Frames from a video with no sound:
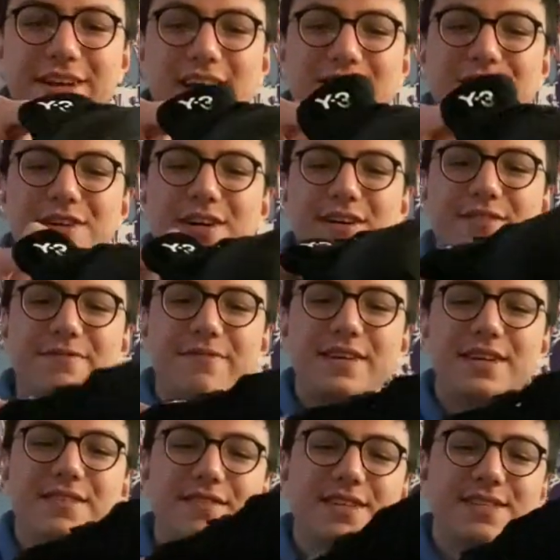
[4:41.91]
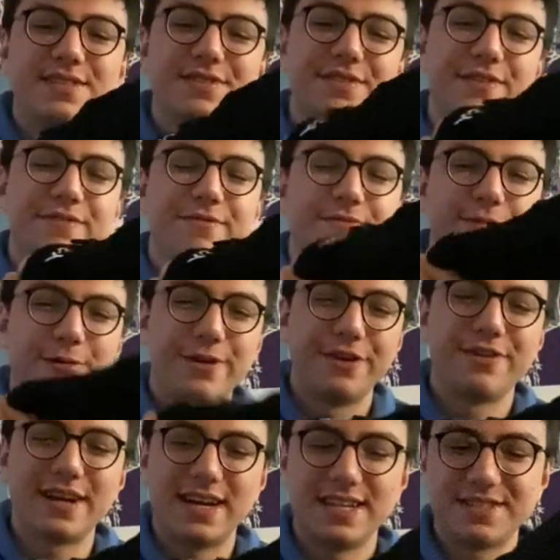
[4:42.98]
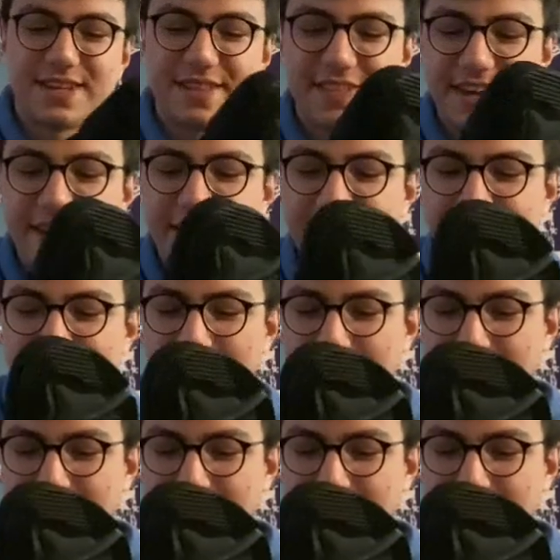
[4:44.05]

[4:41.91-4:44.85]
have an on-feed of these for you guys at the end.